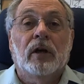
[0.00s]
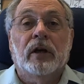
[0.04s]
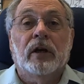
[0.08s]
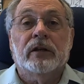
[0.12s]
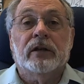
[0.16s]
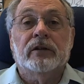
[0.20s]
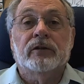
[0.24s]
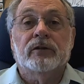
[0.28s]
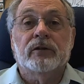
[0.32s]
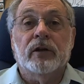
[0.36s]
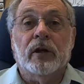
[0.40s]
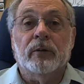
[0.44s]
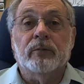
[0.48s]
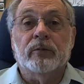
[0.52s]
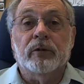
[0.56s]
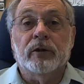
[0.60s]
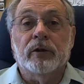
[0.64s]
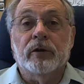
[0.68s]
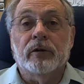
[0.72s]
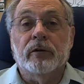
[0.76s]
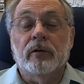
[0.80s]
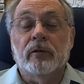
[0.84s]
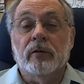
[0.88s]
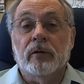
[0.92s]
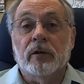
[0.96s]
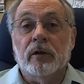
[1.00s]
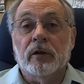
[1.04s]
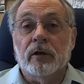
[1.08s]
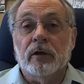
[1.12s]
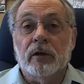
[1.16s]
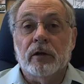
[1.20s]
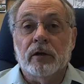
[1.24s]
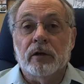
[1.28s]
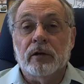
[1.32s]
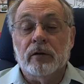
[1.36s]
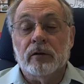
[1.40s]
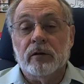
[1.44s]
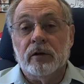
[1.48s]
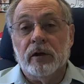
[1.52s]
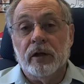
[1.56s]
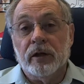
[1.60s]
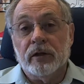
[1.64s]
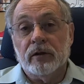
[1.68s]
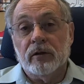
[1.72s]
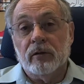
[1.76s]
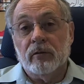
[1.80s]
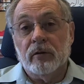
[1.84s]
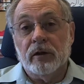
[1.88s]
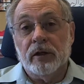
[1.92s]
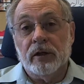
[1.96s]
accepted and
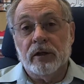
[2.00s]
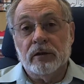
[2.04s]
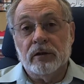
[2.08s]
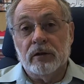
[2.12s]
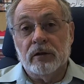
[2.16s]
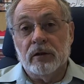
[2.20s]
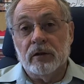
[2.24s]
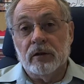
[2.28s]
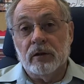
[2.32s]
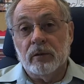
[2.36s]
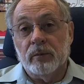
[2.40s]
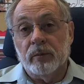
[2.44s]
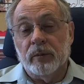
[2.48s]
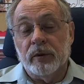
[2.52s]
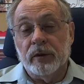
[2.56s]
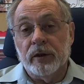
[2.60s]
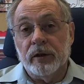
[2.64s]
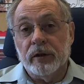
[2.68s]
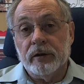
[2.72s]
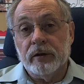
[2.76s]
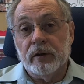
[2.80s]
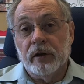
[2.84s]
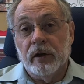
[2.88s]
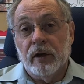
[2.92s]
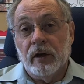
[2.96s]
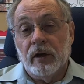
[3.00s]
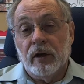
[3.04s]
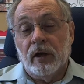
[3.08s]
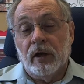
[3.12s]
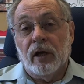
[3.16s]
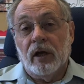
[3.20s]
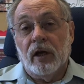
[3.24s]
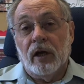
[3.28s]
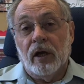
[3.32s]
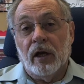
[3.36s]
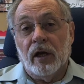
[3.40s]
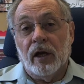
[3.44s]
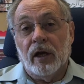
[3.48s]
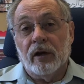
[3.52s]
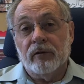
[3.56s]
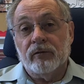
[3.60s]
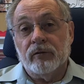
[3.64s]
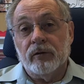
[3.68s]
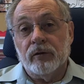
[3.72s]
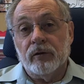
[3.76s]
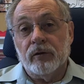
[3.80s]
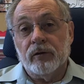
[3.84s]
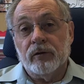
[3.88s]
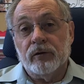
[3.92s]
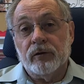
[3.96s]
kicked around a little bit
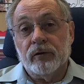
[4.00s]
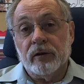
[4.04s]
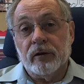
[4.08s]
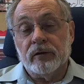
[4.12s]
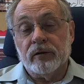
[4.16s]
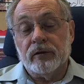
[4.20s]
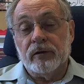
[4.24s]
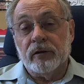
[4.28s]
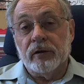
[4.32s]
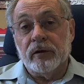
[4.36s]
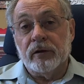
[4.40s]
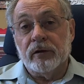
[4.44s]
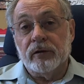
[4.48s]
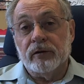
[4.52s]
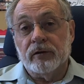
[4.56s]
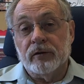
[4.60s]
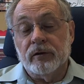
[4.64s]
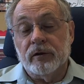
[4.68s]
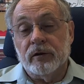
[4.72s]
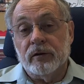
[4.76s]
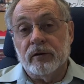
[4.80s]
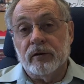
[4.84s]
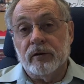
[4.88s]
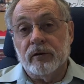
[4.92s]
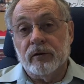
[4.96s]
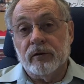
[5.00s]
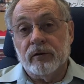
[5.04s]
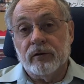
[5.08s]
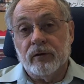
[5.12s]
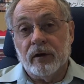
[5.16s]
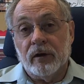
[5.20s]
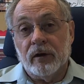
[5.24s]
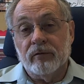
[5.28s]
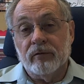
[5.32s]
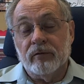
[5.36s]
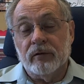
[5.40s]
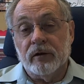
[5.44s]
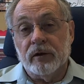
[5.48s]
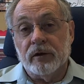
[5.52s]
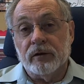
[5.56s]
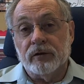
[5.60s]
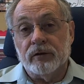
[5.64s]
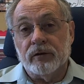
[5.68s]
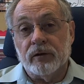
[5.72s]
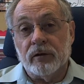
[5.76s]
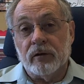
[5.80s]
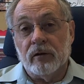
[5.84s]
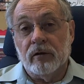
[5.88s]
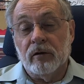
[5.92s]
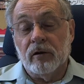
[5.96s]
after the 60s and into the 70s
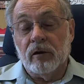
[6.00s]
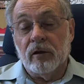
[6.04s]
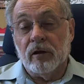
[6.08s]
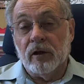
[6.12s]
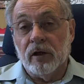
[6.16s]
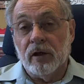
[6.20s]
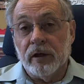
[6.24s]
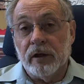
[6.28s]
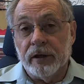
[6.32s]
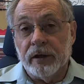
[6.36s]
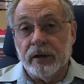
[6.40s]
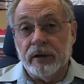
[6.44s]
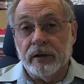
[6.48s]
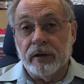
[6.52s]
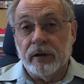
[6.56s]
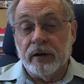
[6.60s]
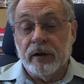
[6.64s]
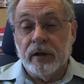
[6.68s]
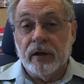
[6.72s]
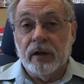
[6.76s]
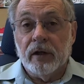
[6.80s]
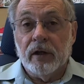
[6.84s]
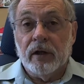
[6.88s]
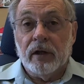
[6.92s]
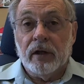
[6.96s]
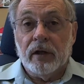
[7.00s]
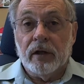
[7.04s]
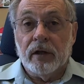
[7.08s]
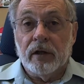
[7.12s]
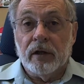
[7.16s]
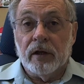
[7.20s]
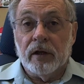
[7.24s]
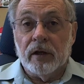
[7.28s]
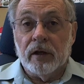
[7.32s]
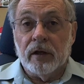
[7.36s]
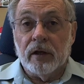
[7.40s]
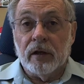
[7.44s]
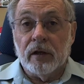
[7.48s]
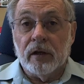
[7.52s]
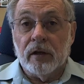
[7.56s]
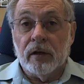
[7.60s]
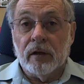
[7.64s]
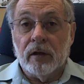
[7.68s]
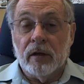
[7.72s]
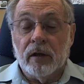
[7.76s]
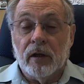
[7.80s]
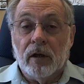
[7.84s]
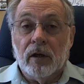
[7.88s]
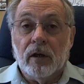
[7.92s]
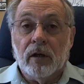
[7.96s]
declined
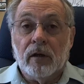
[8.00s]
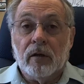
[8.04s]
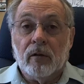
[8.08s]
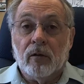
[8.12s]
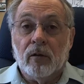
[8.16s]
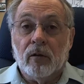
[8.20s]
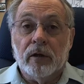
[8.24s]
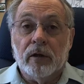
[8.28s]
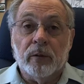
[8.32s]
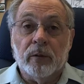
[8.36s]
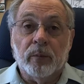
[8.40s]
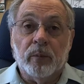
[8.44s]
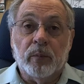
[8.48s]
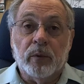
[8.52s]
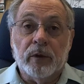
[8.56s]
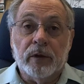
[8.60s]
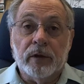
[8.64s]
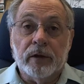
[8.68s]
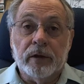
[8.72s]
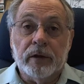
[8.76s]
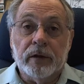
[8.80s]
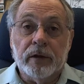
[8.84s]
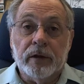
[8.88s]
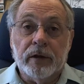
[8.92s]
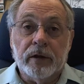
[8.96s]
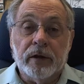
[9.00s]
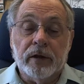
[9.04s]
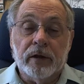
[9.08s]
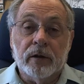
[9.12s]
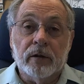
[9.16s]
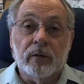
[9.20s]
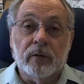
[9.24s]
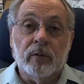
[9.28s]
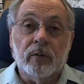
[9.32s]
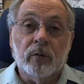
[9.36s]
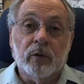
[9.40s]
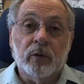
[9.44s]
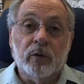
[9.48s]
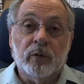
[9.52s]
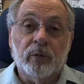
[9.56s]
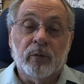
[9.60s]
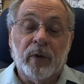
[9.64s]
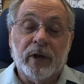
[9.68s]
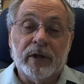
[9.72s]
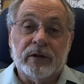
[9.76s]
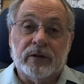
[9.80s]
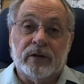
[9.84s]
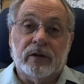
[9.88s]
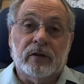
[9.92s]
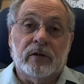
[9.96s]
in credibility and was
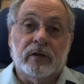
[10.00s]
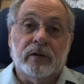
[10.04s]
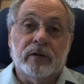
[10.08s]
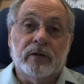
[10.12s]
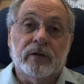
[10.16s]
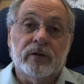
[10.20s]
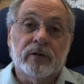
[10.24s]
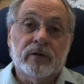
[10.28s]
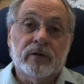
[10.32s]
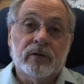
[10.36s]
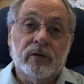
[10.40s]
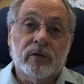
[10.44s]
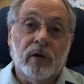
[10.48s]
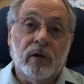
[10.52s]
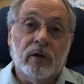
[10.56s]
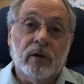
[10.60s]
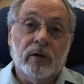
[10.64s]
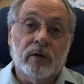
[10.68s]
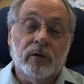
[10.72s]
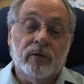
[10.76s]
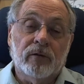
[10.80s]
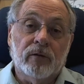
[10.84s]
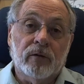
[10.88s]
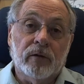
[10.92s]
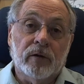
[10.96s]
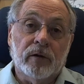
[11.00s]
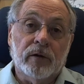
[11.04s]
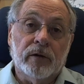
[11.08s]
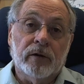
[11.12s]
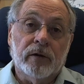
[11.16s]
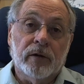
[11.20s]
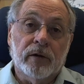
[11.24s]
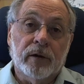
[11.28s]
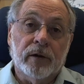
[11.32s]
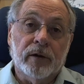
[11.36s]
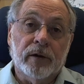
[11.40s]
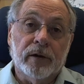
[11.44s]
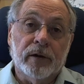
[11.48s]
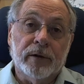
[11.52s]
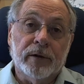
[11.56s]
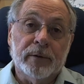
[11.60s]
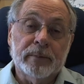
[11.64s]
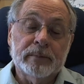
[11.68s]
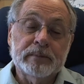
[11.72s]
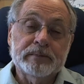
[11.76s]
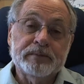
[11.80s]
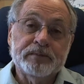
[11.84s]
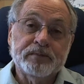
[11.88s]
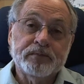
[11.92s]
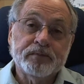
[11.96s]
basically discarded for a time.